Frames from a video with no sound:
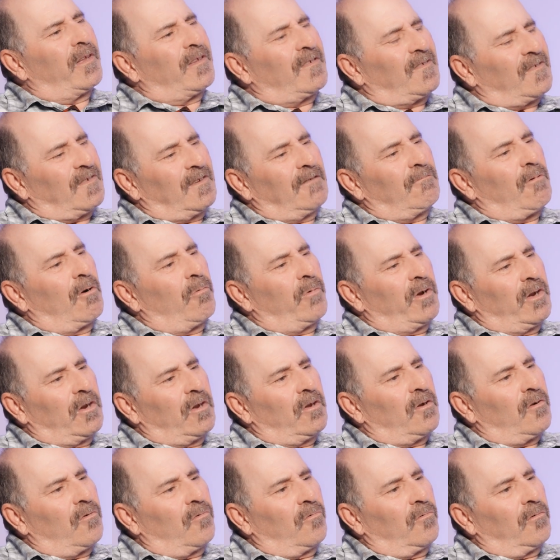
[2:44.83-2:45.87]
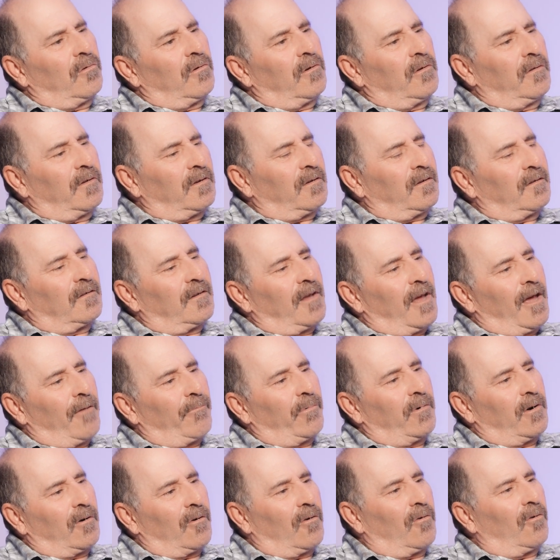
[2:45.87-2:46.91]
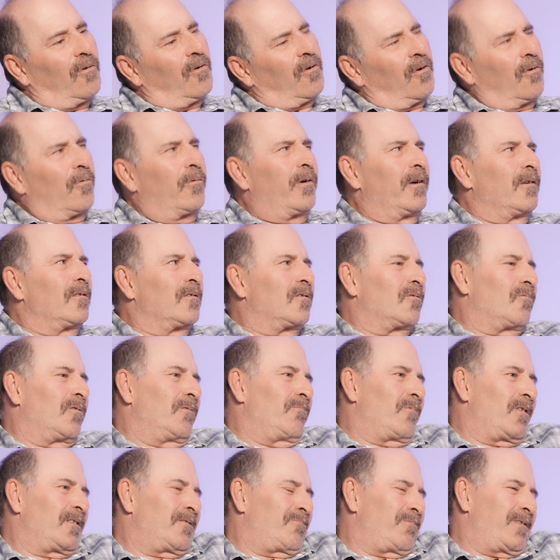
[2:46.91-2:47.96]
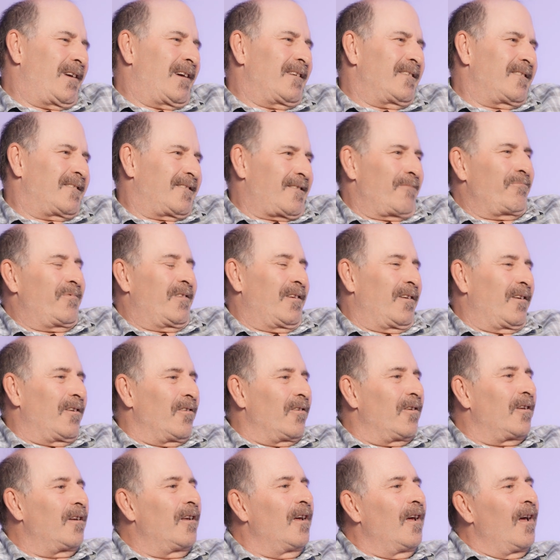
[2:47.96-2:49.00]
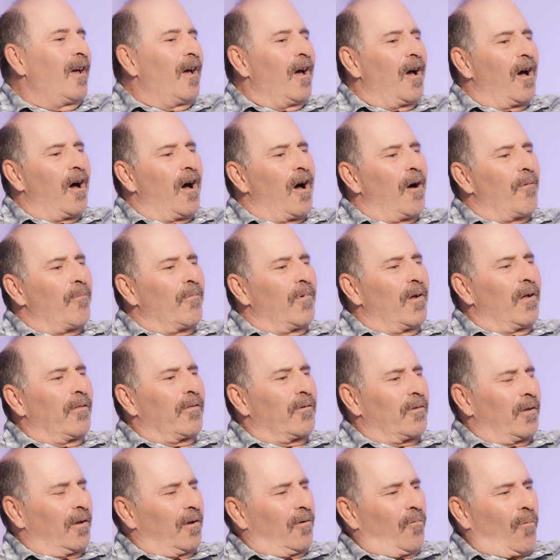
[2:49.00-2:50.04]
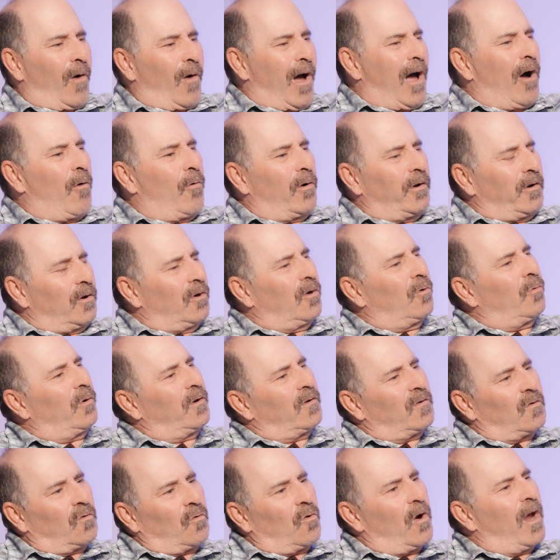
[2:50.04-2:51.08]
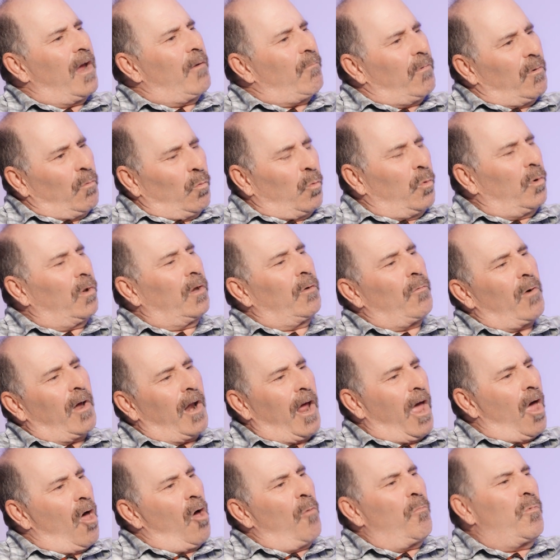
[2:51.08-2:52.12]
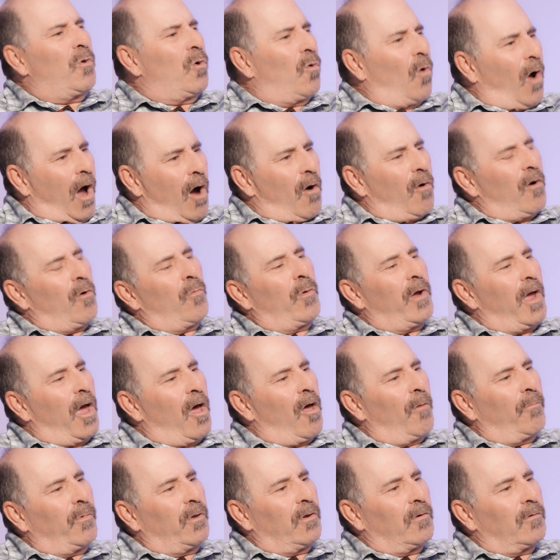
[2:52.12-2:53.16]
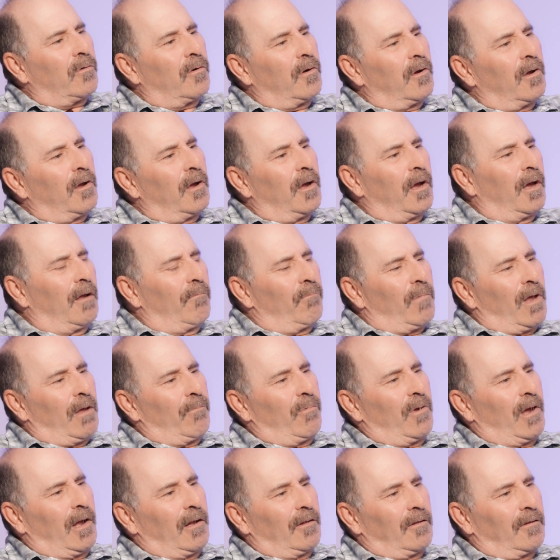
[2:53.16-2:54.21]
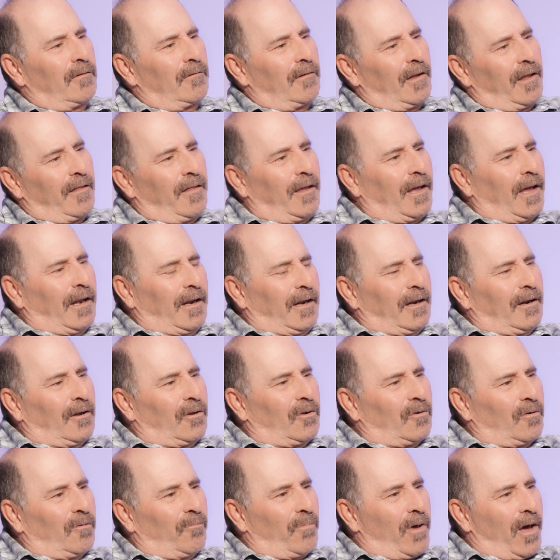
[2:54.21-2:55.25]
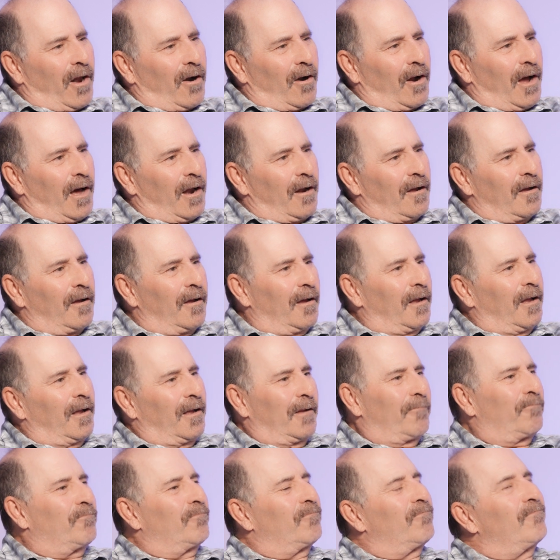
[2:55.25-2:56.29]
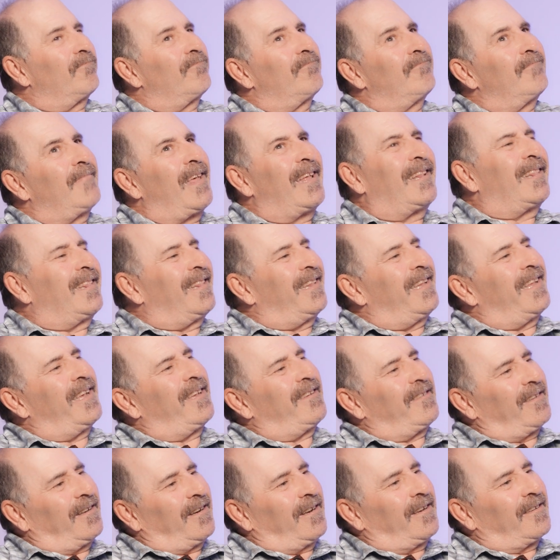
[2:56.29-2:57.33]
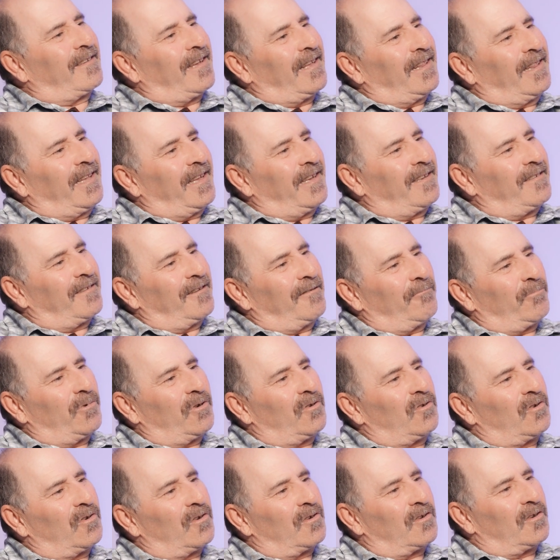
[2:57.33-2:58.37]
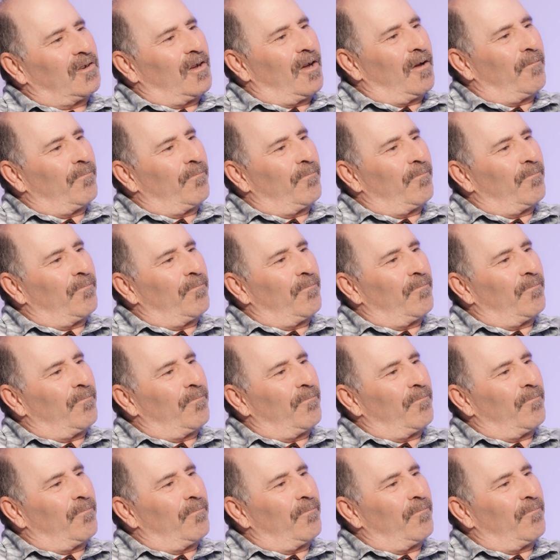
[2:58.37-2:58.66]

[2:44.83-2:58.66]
that see what we do, and this has happened our whole career, so we must be onto something good. They're like, wow, what you're doing is great. We really want to help you. How can we help you? And maybe I think I need to learn better how to not listen, because I listen, but just